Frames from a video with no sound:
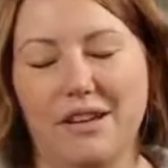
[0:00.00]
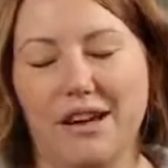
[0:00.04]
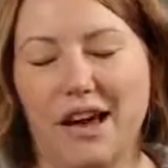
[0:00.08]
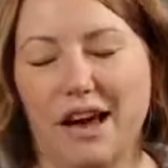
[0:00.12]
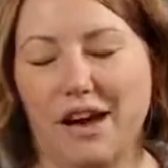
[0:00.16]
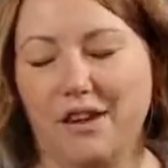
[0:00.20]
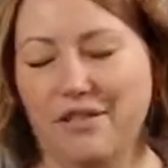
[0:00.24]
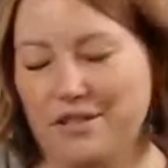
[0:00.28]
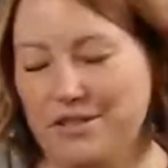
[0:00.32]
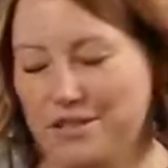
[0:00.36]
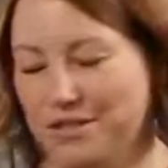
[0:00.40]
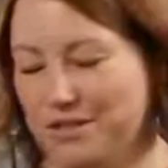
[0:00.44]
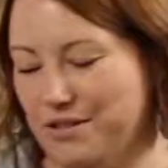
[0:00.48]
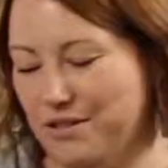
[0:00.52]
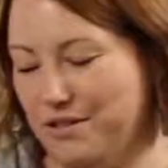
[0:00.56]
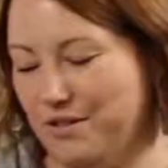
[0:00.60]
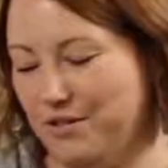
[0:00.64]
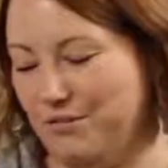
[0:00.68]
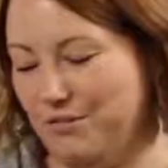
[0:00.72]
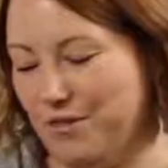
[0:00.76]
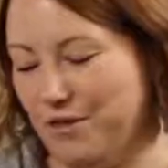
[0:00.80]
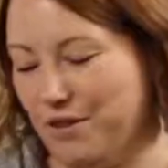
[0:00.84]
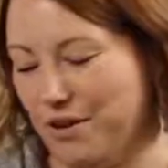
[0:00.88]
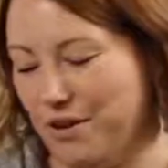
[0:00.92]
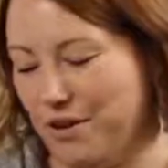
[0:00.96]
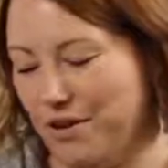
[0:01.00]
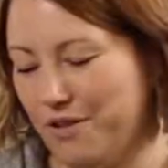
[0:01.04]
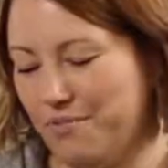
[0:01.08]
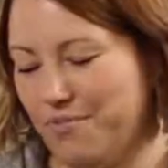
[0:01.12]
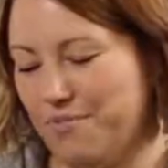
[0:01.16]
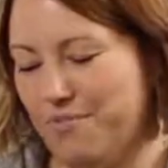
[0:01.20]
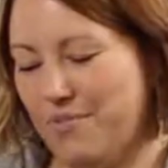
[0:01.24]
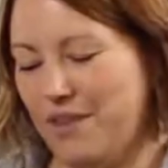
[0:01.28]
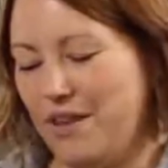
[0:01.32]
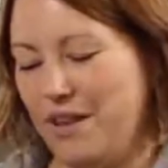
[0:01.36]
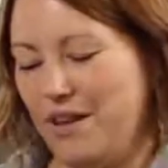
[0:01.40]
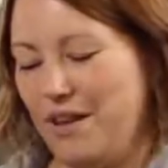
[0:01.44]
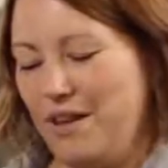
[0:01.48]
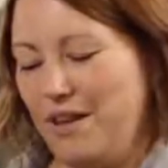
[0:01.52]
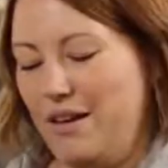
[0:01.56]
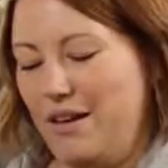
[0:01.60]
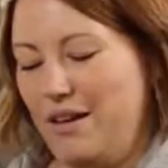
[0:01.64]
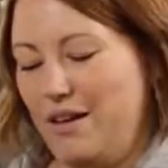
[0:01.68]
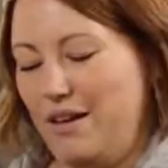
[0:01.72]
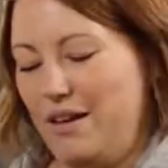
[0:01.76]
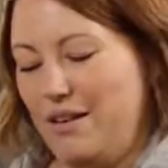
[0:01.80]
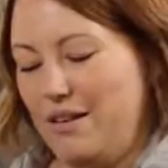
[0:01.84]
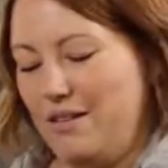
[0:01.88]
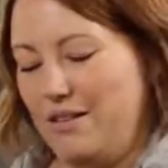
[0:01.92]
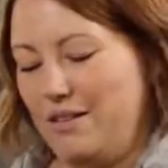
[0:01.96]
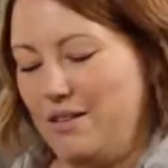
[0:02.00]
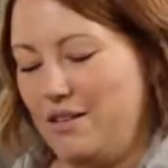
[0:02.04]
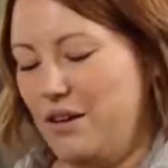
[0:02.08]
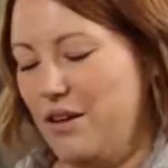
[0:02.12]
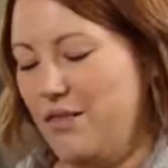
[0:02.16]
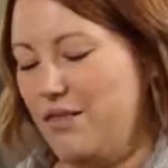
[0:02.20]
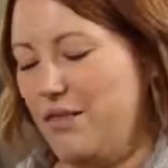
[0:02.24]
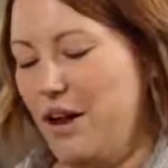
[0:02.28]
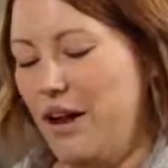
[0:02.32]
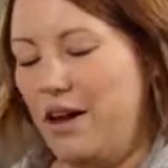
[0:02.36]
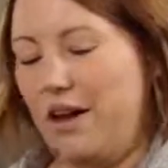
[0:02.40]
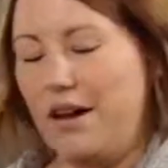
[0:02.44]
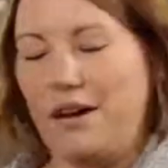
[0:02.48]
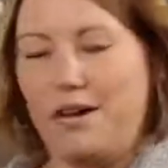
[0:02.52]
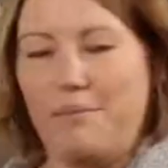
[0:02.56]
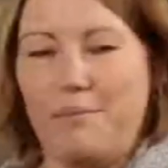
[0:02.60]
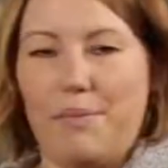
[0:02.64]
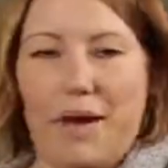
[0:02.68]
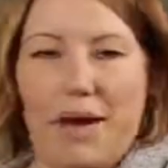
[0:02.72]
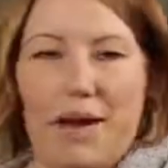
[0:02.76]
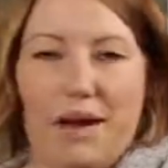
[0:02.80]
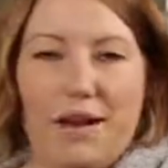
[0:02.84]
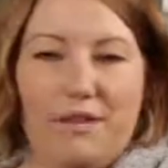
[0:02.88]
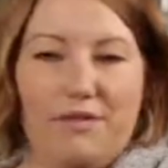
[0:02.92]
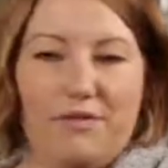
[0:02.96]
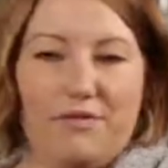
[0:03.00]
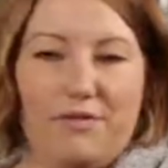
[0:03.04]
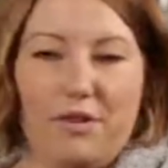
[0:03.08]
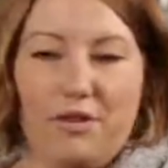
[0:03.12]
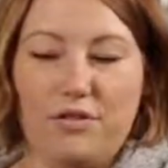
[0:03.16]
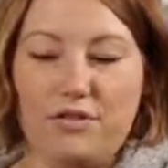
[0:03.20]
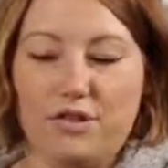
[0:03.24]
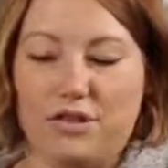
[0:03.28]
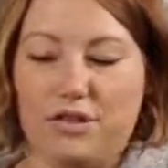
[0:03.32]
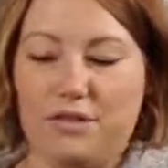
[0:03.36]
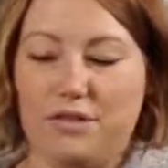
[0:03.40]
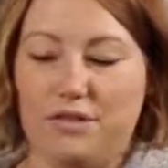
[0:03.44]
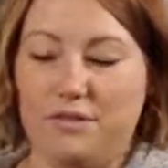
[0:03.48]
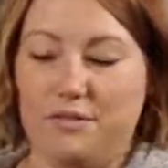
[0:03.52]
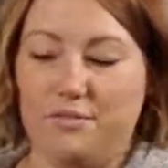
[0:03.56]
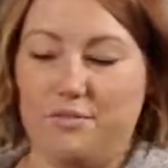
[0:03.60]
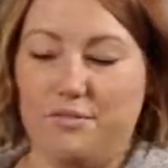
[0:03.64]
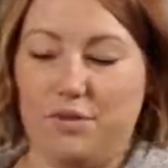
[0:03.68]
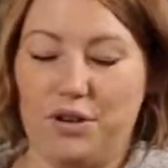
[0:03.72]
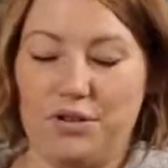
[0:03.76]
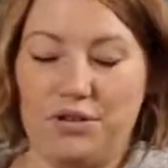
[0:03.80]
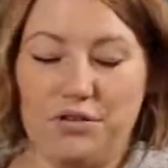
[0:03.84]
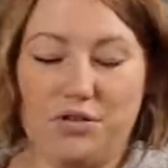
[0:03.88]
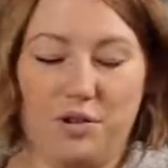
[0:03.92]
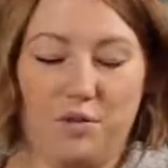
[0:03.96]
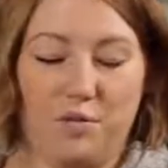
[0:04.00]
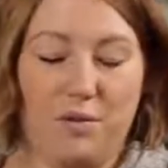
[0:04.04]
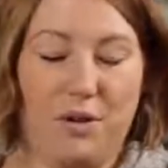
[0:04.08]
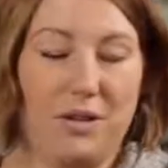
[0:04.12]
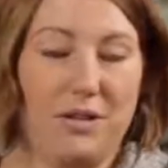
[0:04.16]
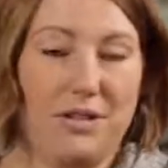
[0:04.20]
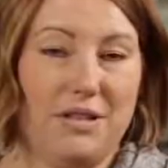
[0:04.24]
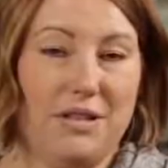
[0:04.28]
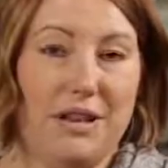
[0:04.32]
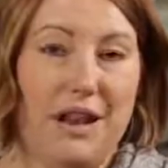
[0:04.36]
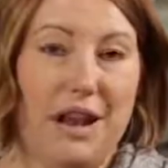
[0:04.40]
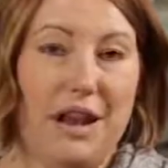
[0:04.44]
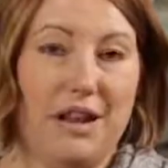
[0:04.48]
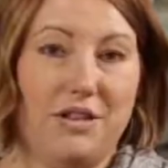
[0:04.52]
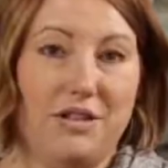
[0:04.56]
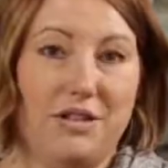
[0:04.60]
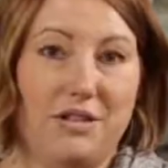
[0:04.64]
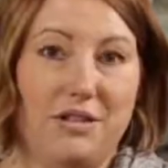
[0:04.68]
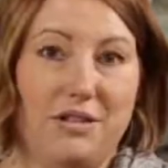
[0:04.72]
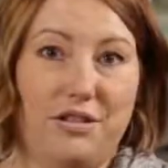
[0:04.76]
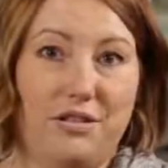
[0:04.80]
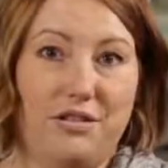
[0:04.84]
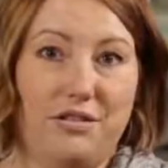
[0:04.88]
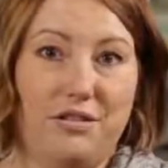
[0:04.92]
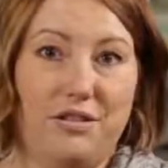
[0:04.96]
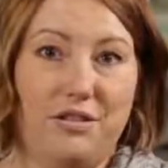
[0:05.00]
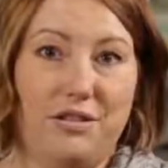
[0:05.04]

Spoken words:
how this is going to work. So I've got a bag of frozen Brussels sprouts, and actually they're